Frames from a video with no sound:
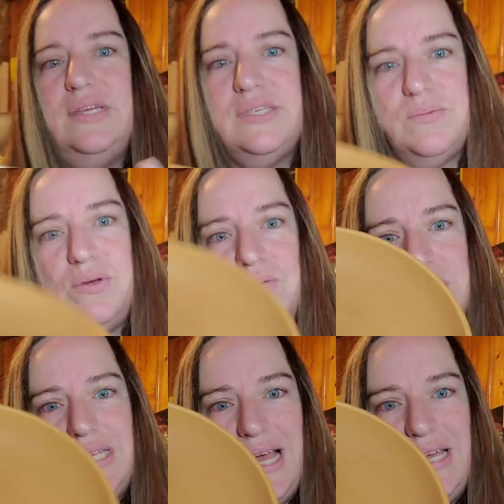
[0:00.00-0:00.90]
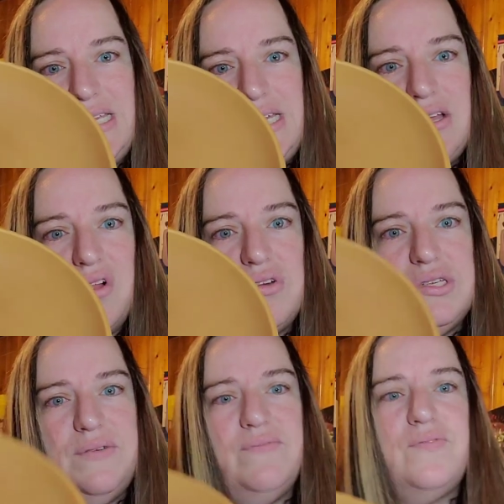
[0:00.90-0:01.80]
this one was
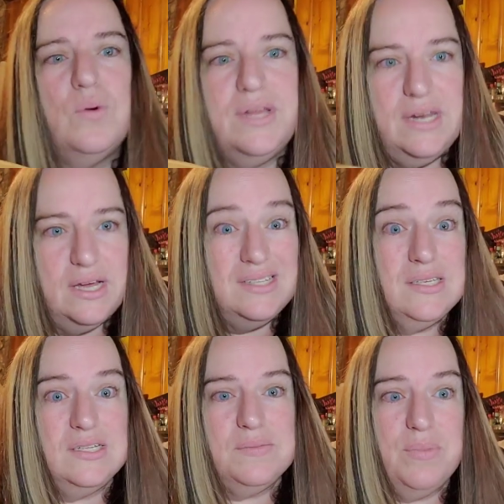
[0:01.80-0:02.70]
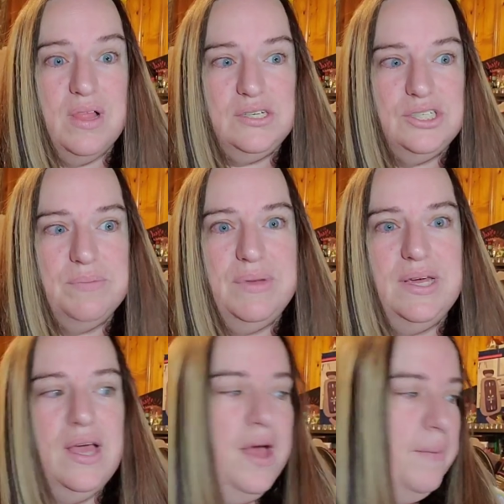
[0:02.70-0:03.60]
$19.49 plus
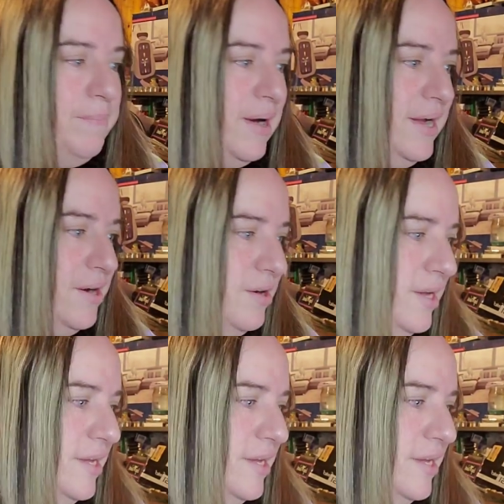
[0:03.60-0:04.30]
shipping. Buyer